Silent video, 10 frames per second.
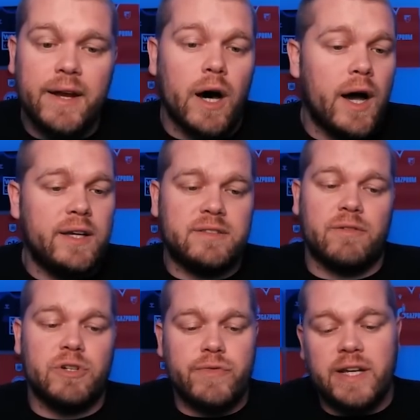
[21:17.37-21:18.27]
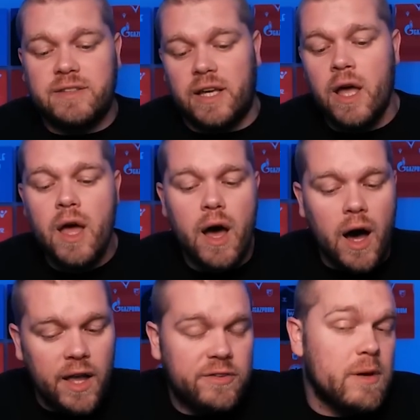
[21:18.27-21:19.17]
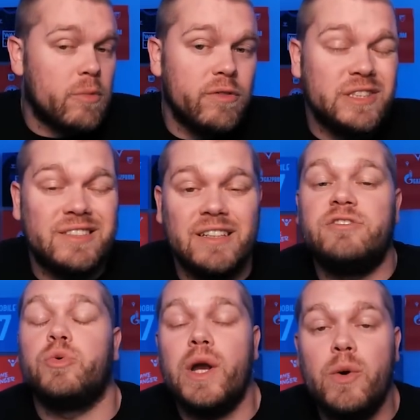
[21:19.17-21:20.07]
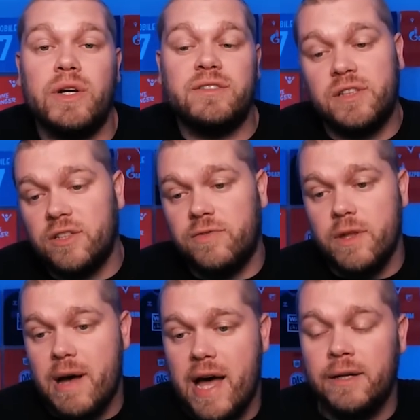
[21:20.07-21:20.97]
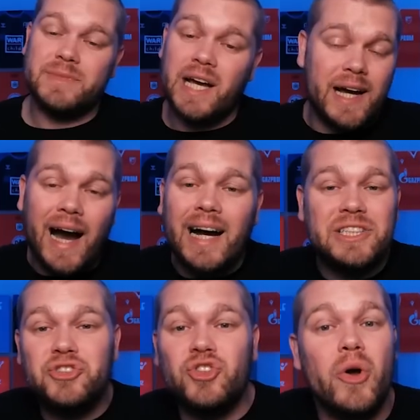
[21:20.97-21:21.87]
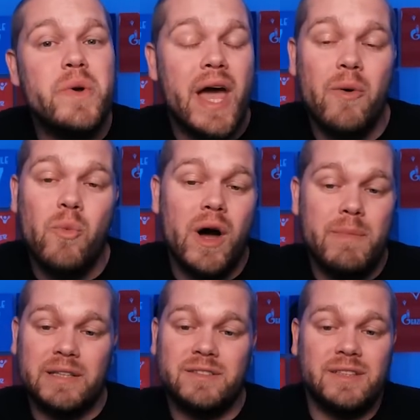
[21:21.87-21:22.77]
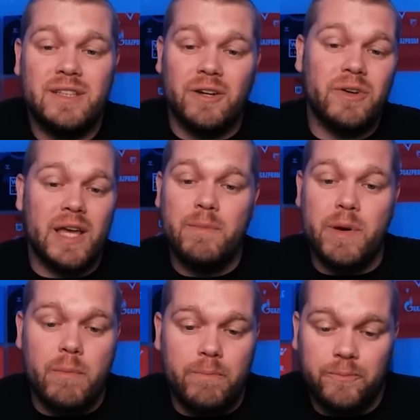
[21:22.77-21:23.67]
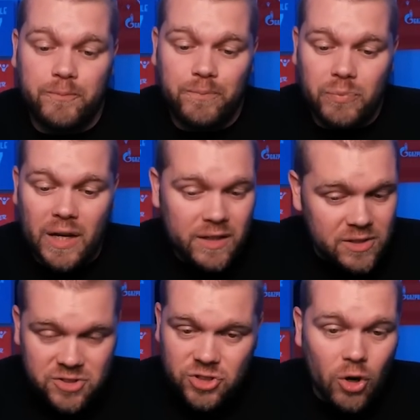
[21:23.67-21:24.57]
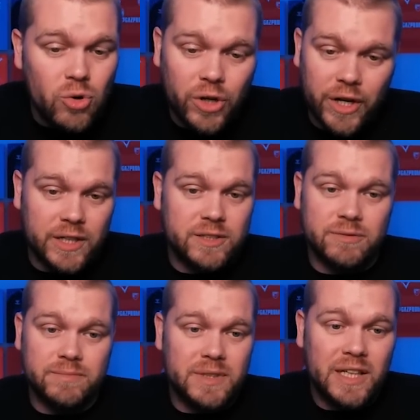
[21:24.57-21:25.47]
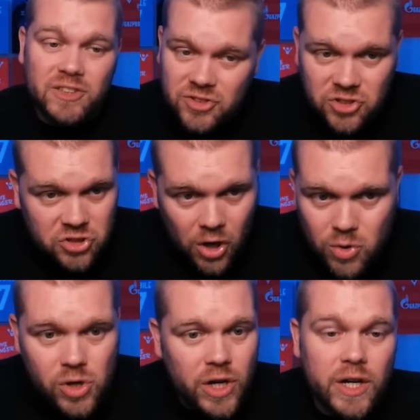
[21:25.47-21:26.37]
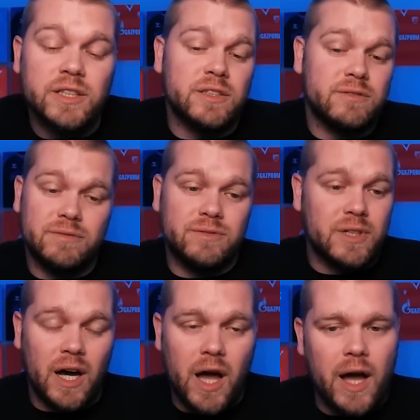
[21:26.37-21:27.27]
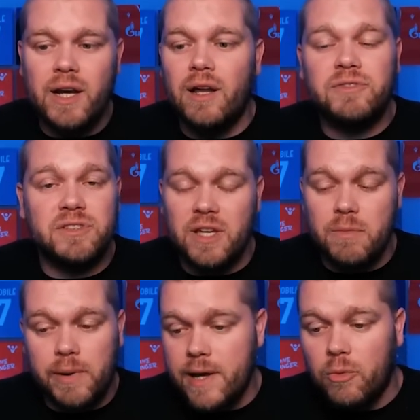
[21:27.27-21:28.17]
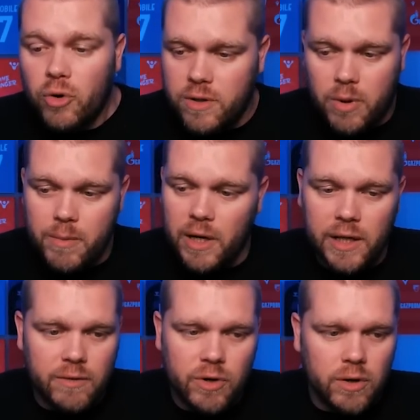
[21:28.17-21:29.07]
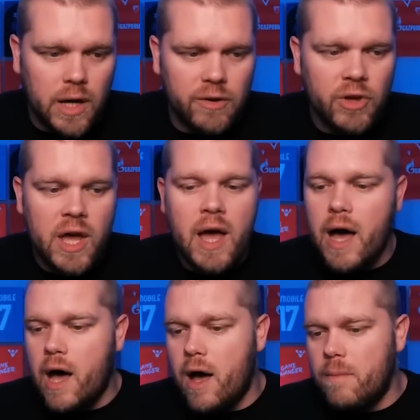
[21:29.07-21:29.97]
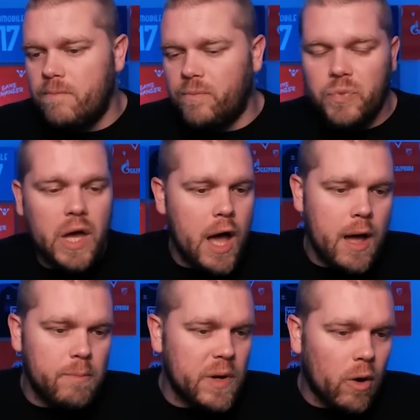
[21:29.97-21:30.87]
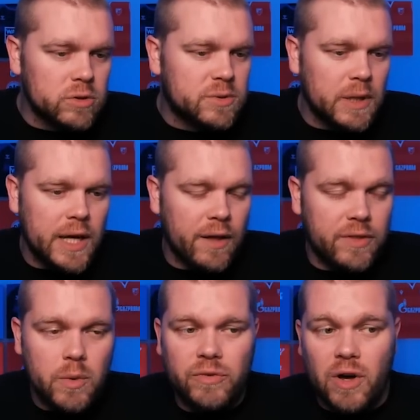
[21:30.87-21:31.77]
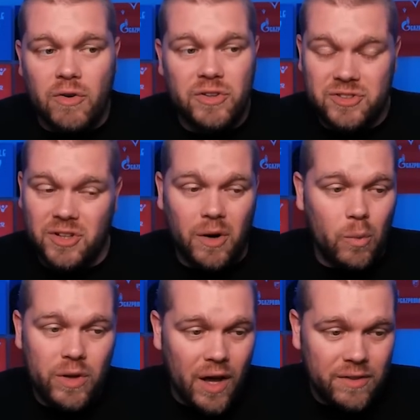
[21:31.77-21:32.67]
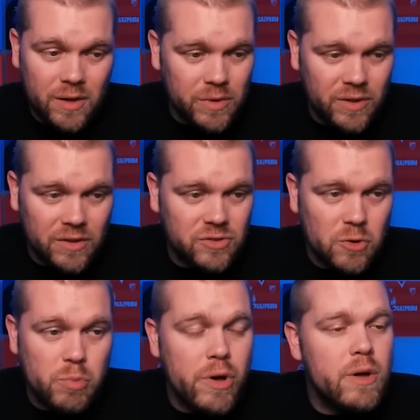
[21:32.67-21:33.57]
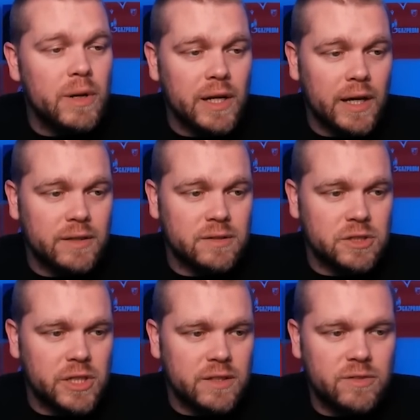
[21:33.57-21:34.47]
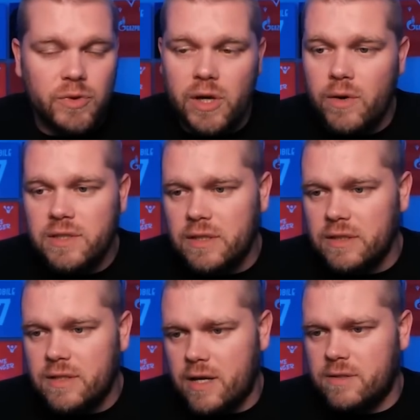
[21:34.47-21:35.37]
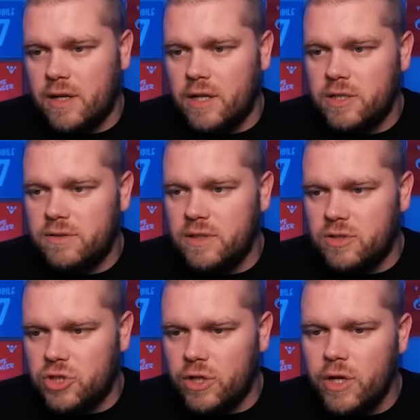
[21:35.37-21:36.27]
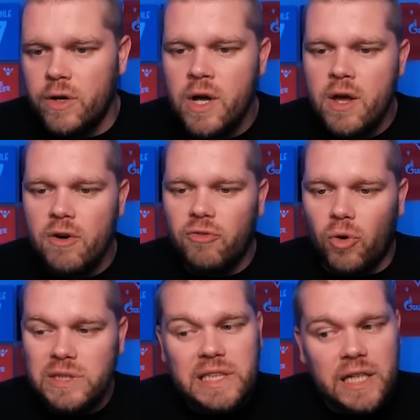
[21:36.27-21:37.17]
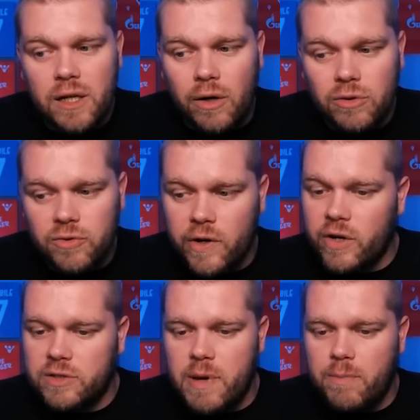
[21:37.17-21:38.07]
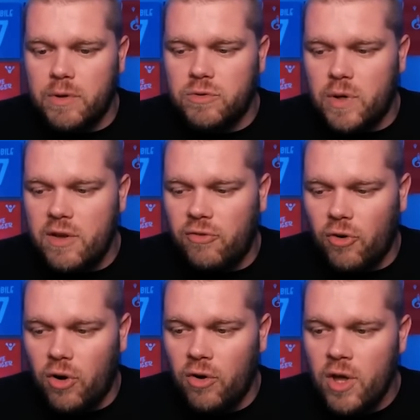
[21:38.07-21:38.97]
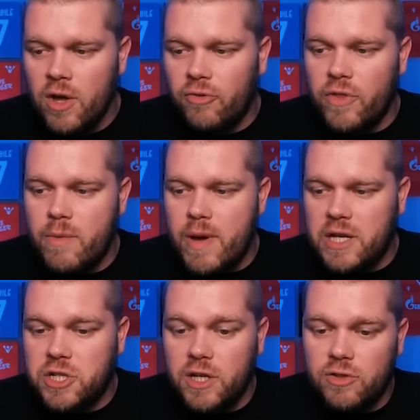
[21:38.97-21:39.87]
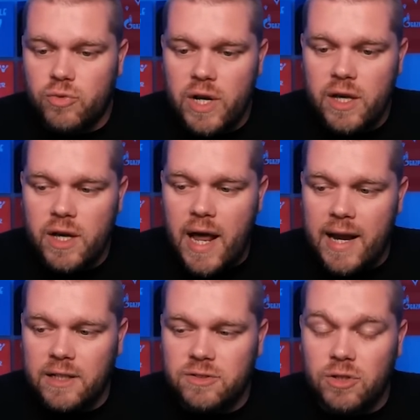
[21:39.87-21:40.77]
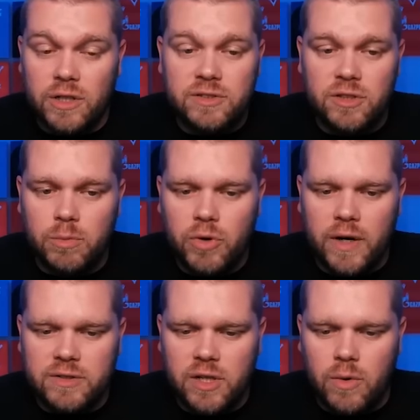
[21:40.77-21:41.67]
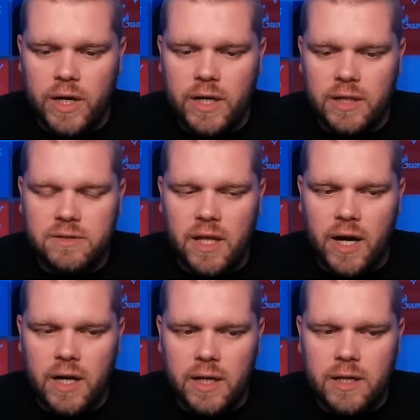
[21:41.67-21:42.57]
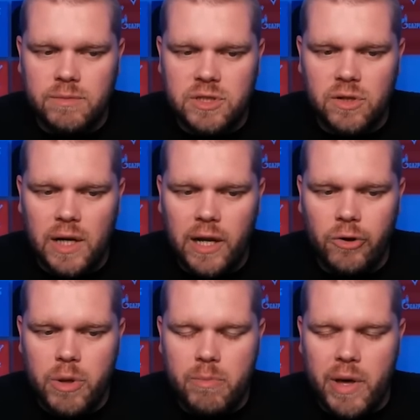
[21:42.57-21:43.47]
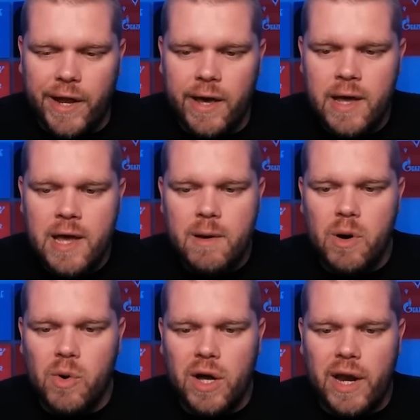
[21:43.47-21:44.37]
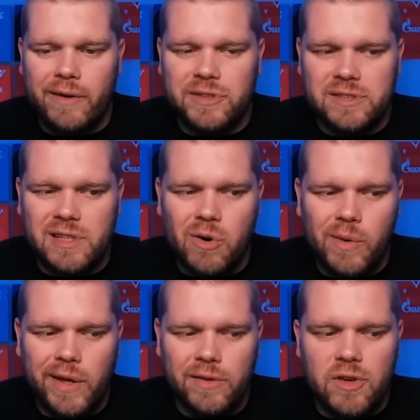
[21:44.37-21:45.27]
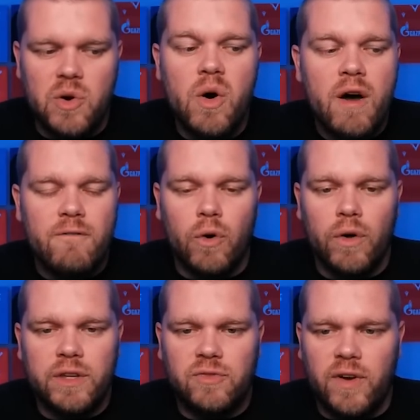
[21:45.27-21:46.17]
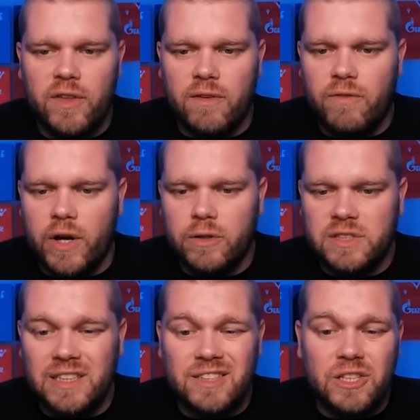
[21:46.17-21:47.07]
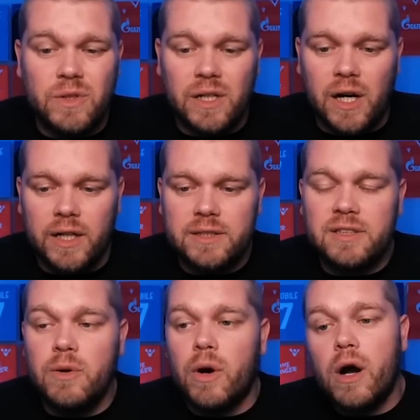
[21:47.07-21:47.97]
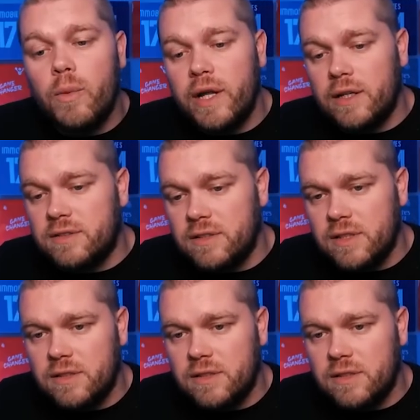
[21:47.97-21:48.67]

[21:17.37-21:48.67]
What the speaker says: highest average rating, highest number of assists, 21 assists for the man. I just don't get why Man City don't keep him. He's so good. He's so good. I'd love to see him play more in the Premier League in real life. But ultimately, I think we've done superbly, ladies and gents. If we go into the tactic, I just need to show you 14 goals for Chris Mepham, 24 from the Mecha is really good. Alex Scott is still progressing quite nicely. I'd like him to do a little bit better, but we're going to have to see what we can do for this 5th and final season. You can kind of see where our weaknesses